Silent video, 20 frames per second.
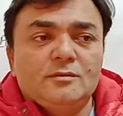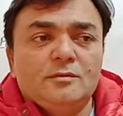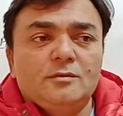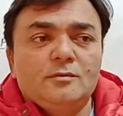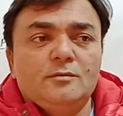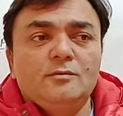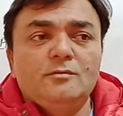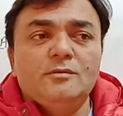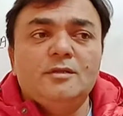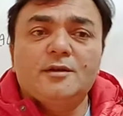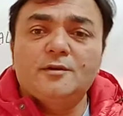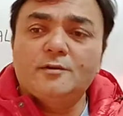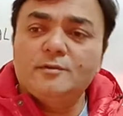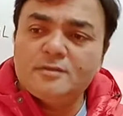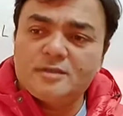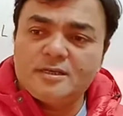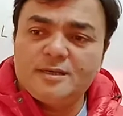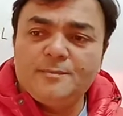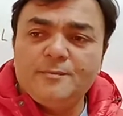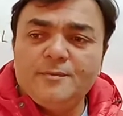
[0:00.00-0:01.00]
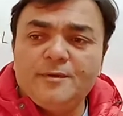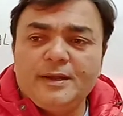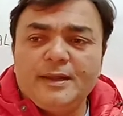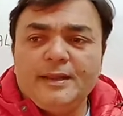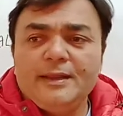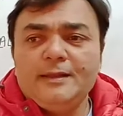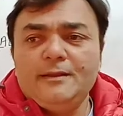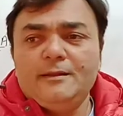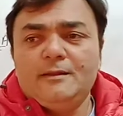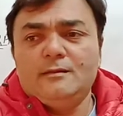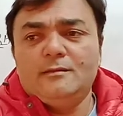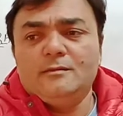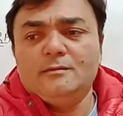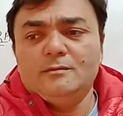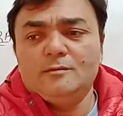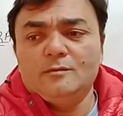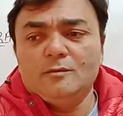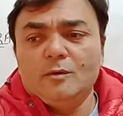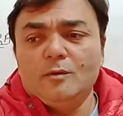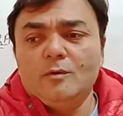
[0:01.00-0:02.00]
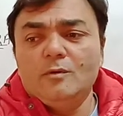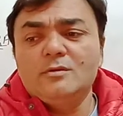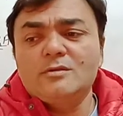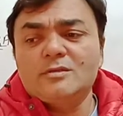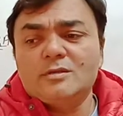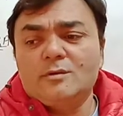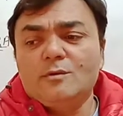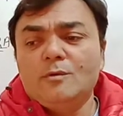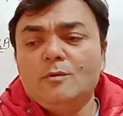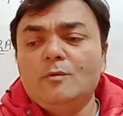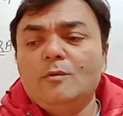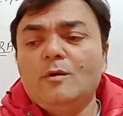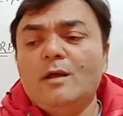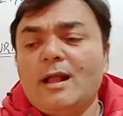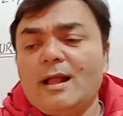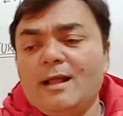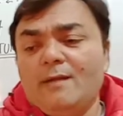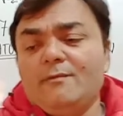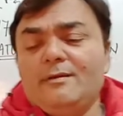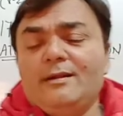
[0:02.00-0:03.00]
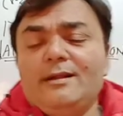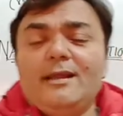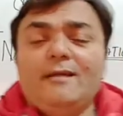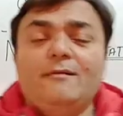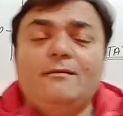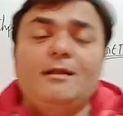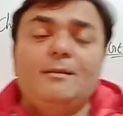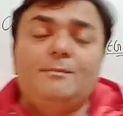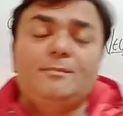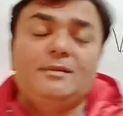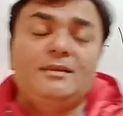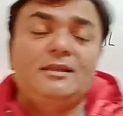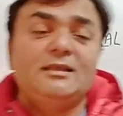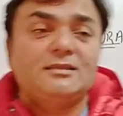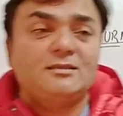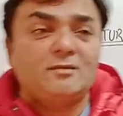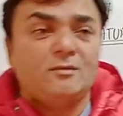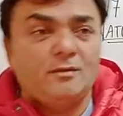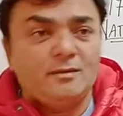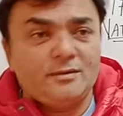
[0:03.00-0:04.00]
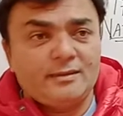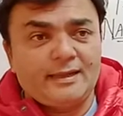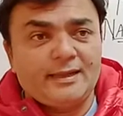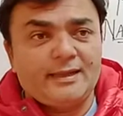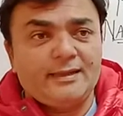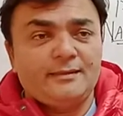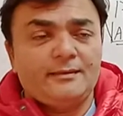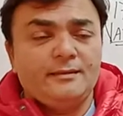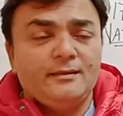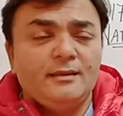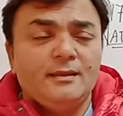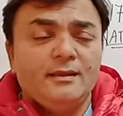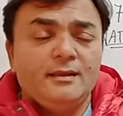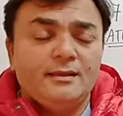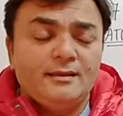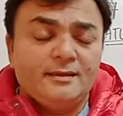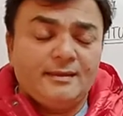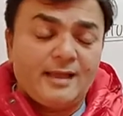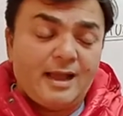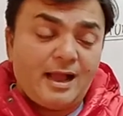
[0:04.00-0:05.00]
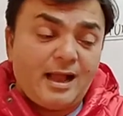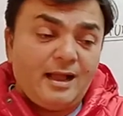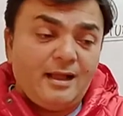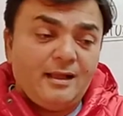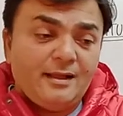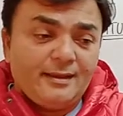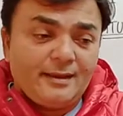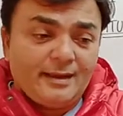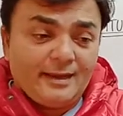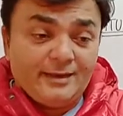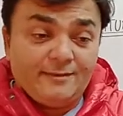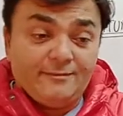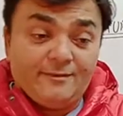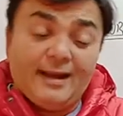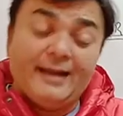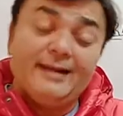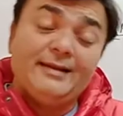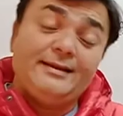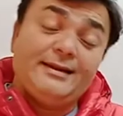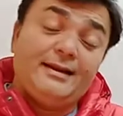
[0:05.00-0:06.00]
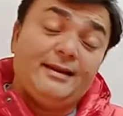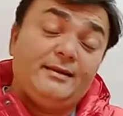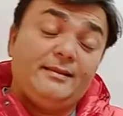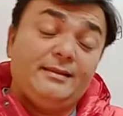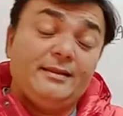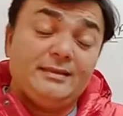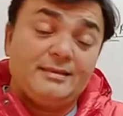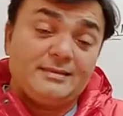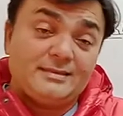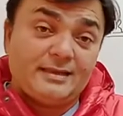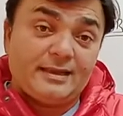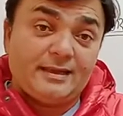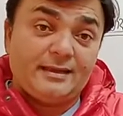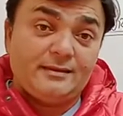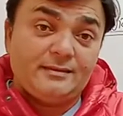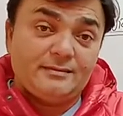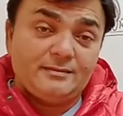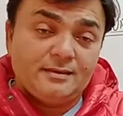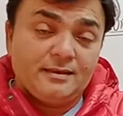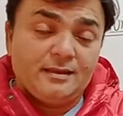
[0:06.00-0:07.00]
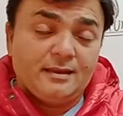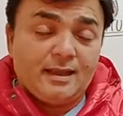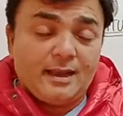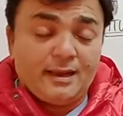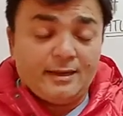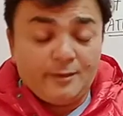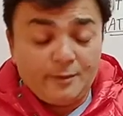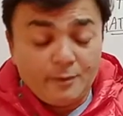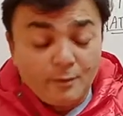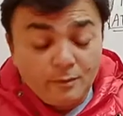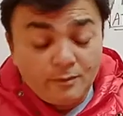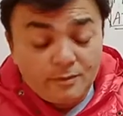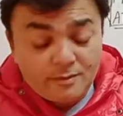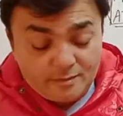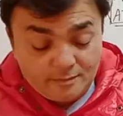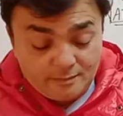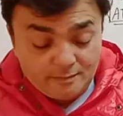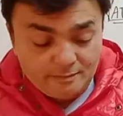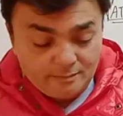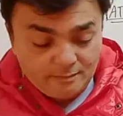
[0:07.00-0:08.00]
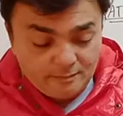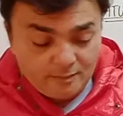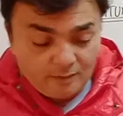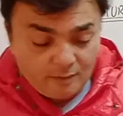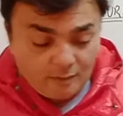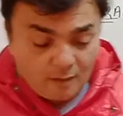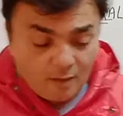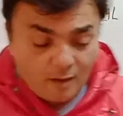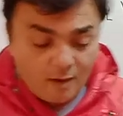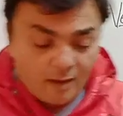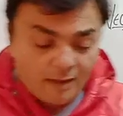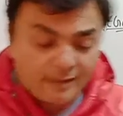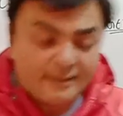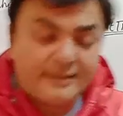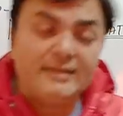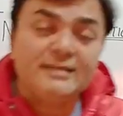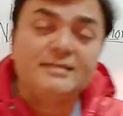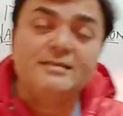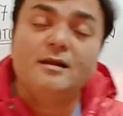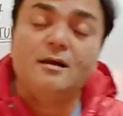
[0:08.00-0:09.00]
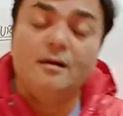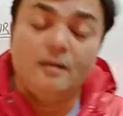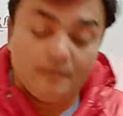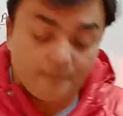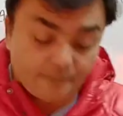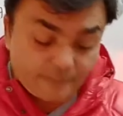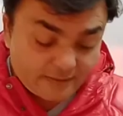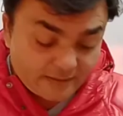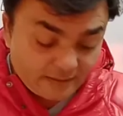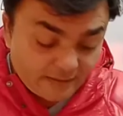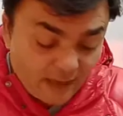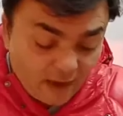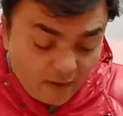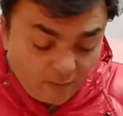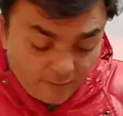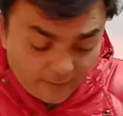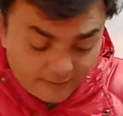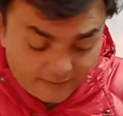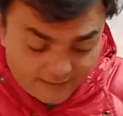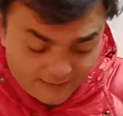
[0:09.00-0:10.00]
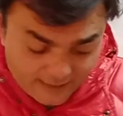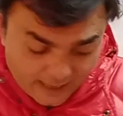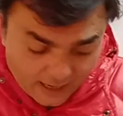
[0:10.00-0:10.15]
to the Rishi Muni, those who have developed this whole thing. Yeah, invented this thing and used all these herbs. Now one